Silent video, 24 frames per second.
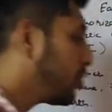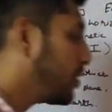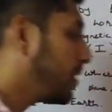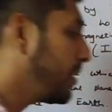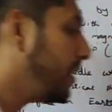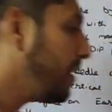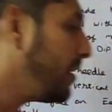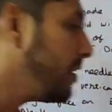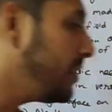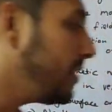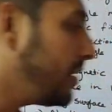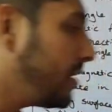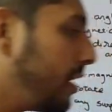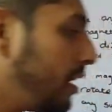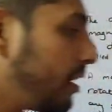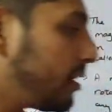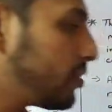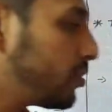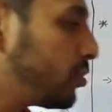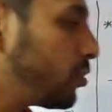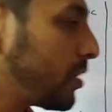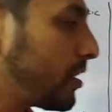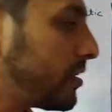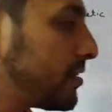in here
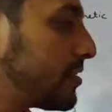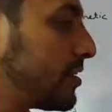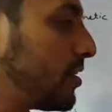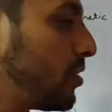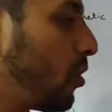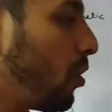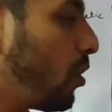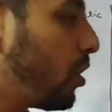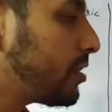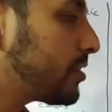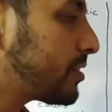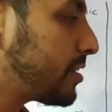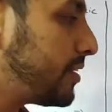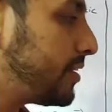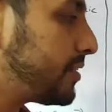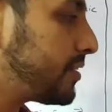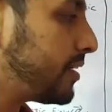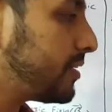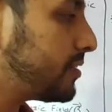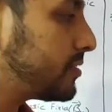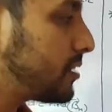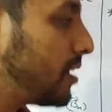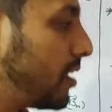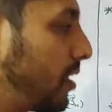you can see all three
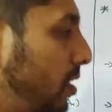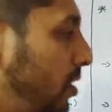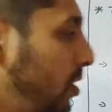things: